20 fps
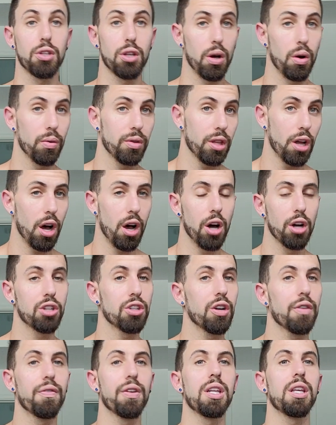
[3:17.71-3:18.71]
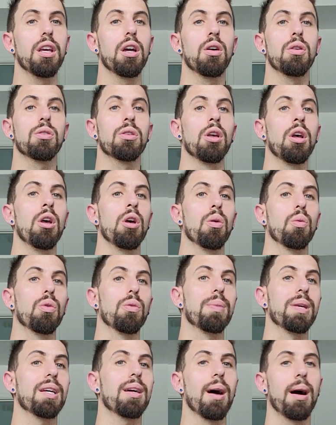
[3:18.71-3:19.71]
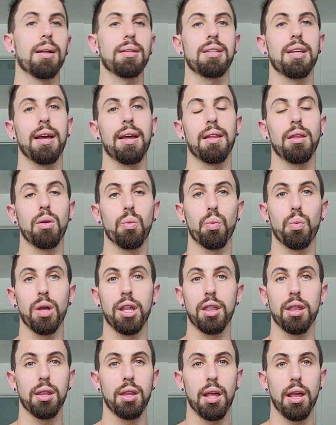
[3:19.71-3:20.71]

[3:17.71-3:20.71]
So the 100 videos will be content with